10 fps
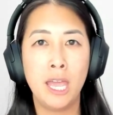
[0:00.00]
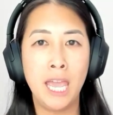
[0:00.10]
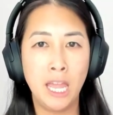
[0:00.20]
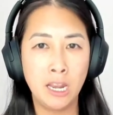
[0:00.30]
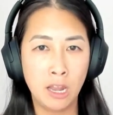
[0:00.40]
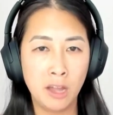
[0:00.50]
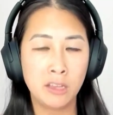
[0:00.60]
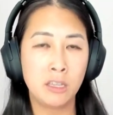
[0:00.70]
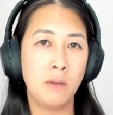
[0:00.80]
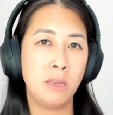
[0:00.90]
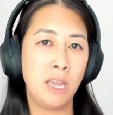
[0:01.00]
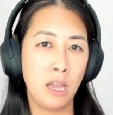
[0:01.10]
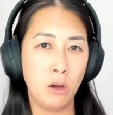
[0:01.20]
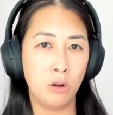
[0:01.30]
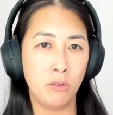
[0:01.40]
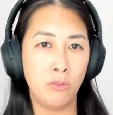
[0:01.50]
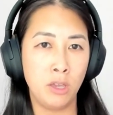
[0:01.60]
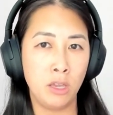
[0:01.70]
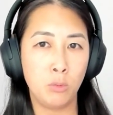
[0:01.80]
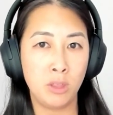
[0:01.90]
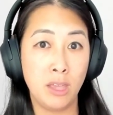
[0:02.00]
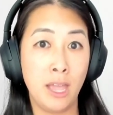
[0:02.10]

and not coming out of it with